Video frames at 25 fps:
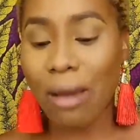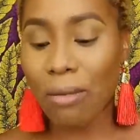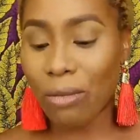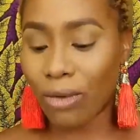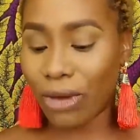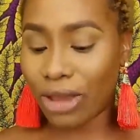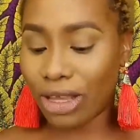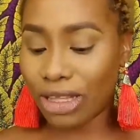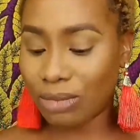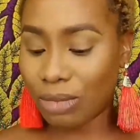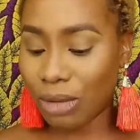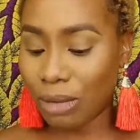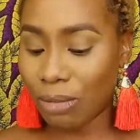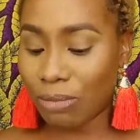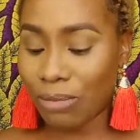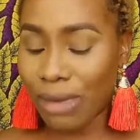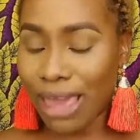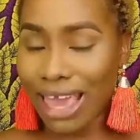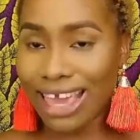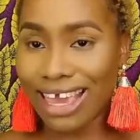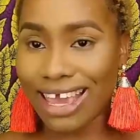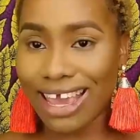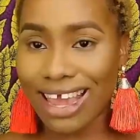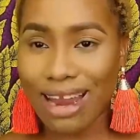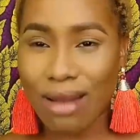I'm going to be
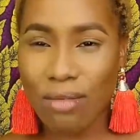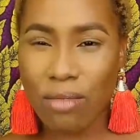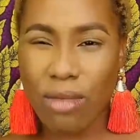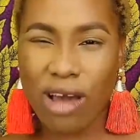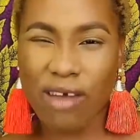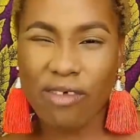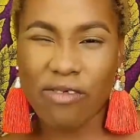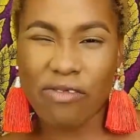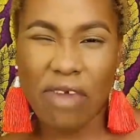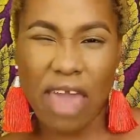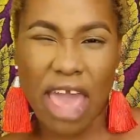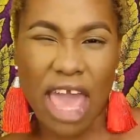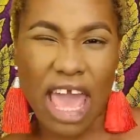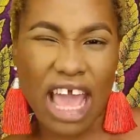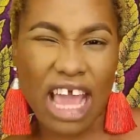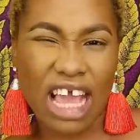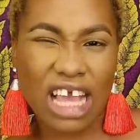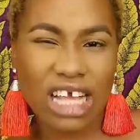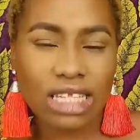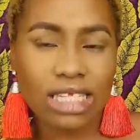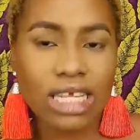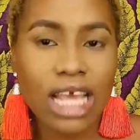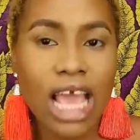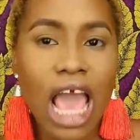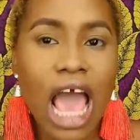baking my
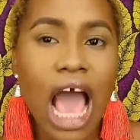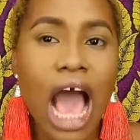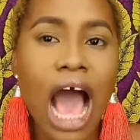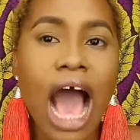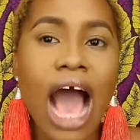face.